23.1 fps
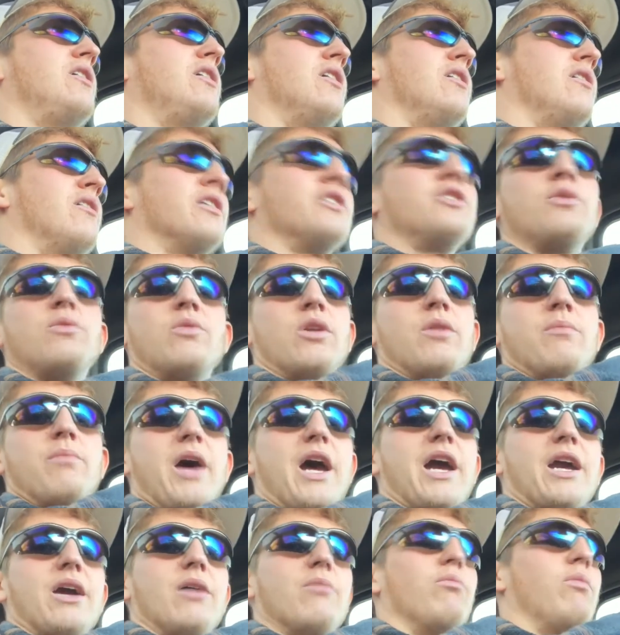unless you want to
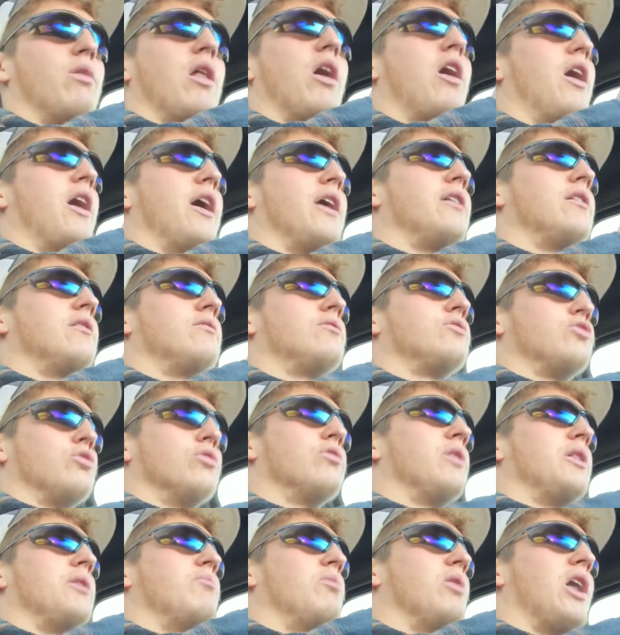back up blind,
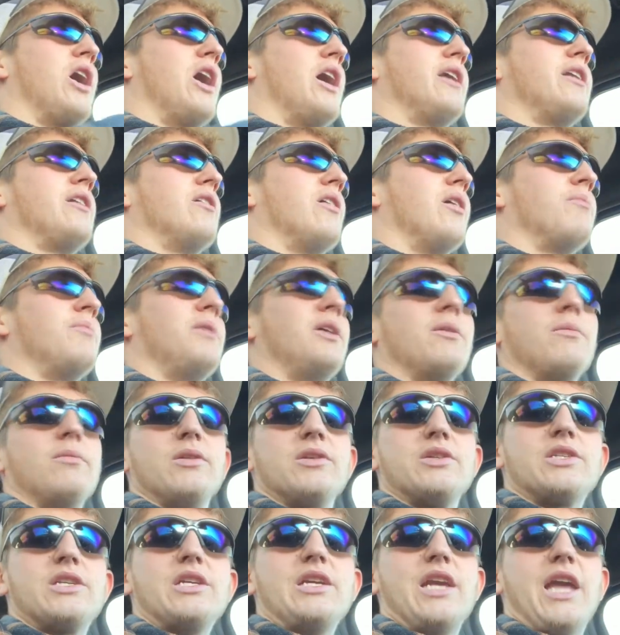truly blind, and not be able to
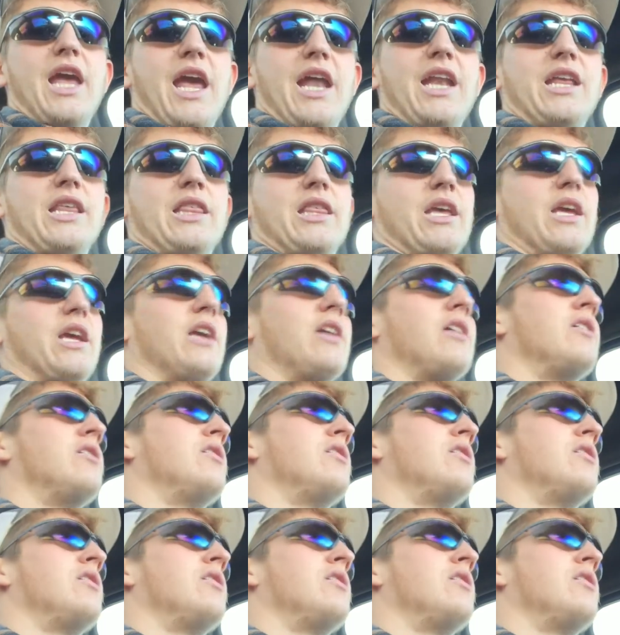see anything.